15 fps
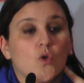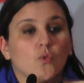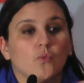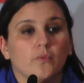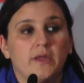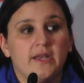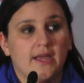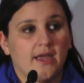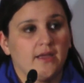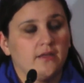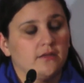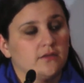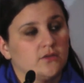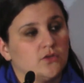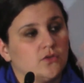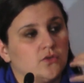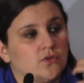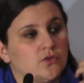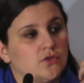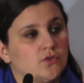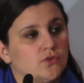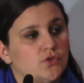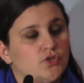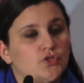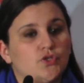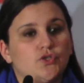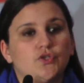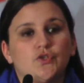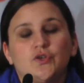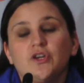Rita
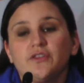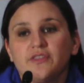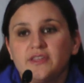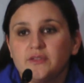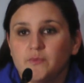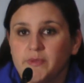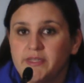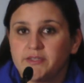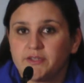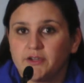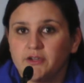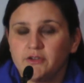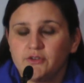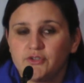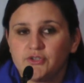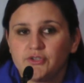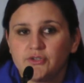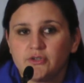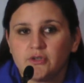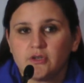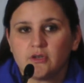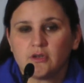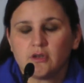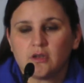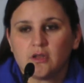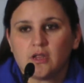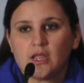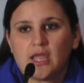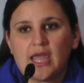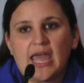took this research
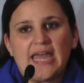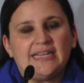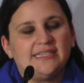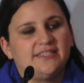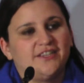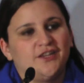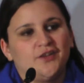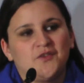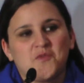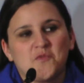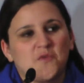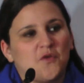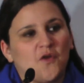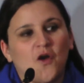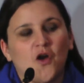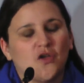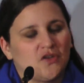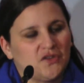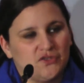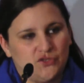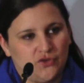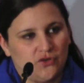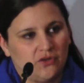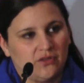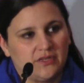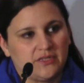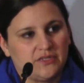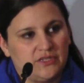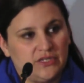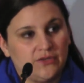and did what all good
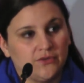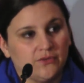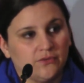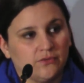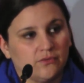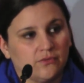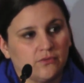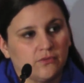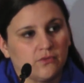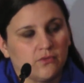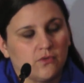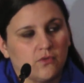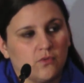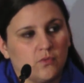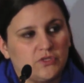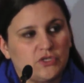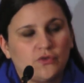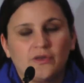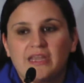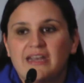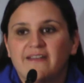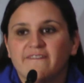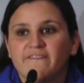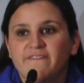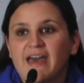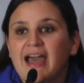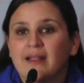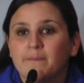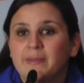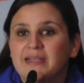journalists do, was created a
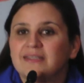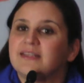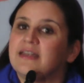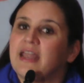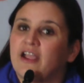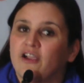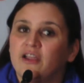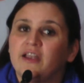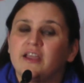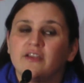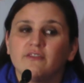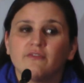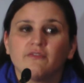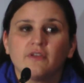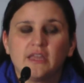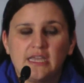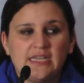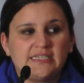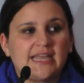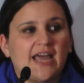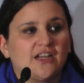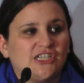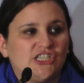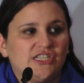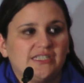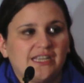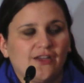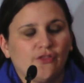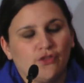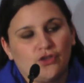fact-based narrative to actually
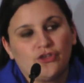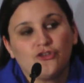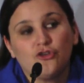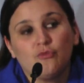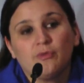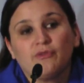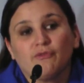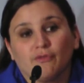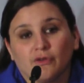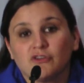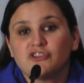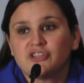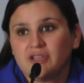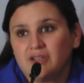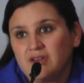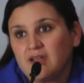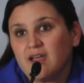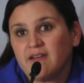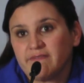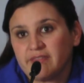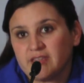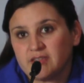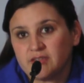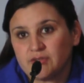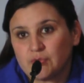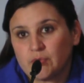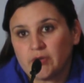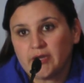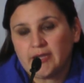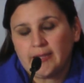tell the human version of this
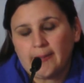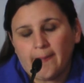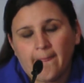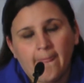story.